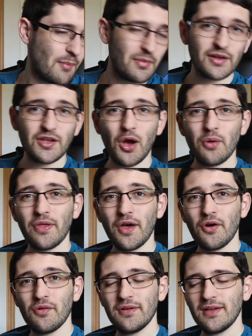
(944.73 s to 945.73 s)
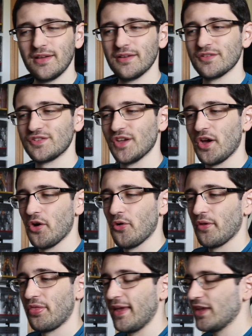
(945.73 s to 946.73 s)
I'm going to go, though,
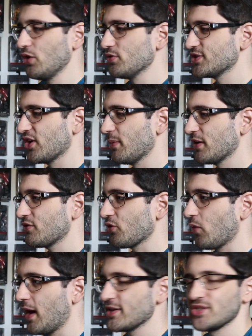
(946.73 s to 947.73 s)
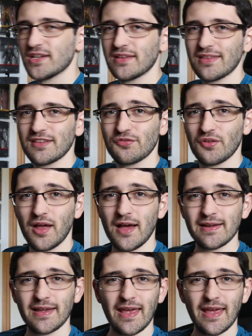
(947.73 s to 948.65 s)
so thank you so much for watching this vlog.